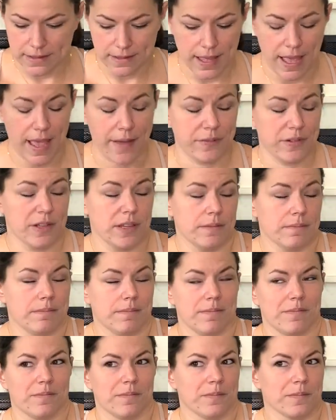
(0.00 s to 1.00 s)
I have to
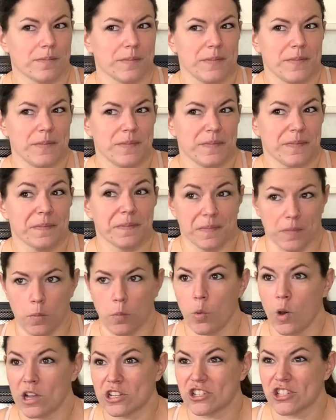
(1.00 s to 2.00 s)

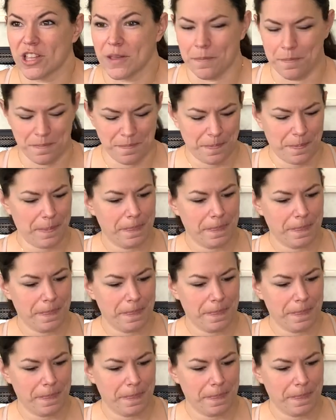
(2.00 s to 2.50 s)
wash them.